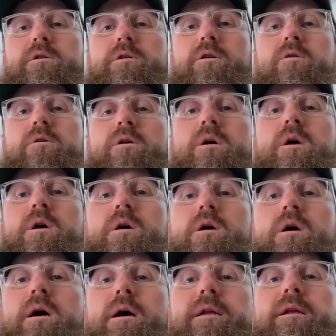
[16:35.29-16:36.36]
So
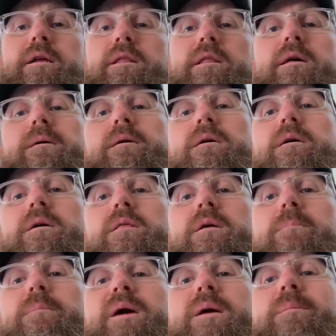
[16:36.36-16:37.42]
I did
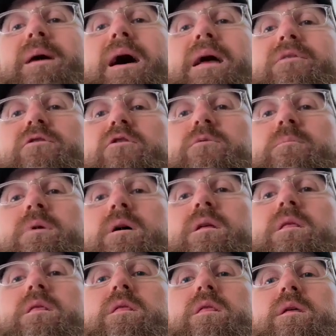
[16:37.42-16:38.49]
the big bathroom
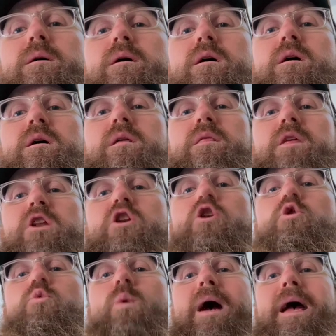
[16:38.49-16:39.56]
the
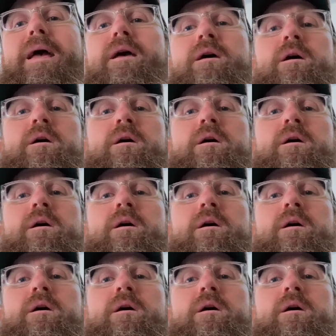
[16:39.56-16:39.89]
new way.